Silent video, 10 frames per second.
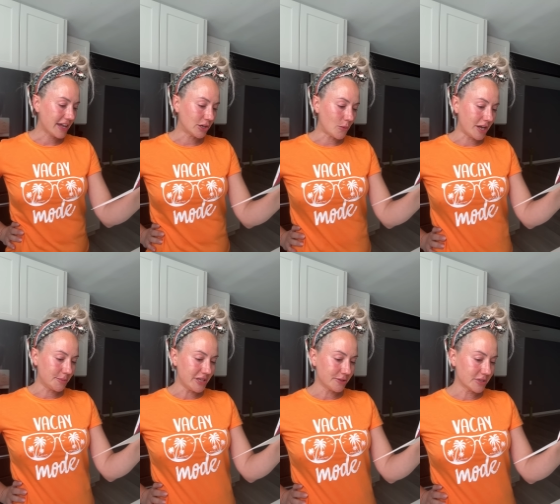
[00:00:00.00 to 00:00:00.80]
I don't want to
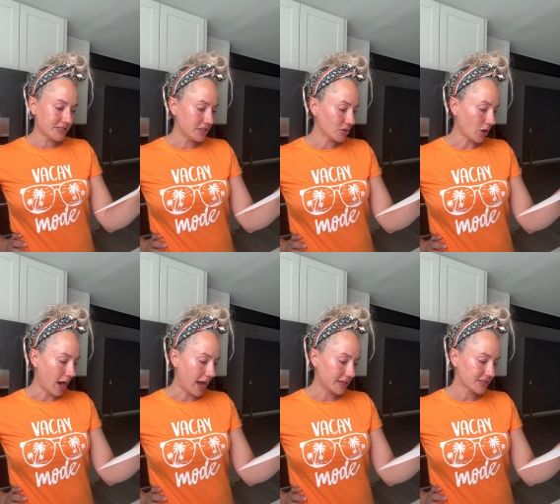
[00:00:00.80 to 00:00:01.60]
be the reason you
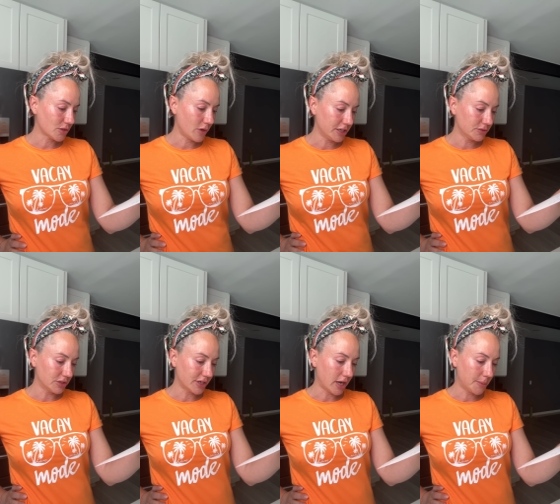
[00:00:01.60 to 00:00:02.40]
cry, so when you
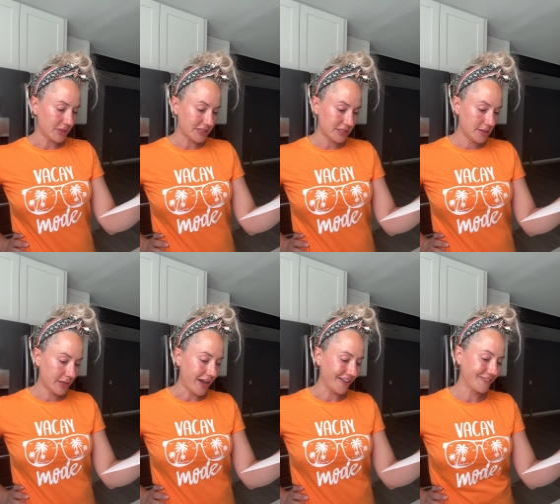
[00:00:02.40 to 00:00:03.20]
look up and see me on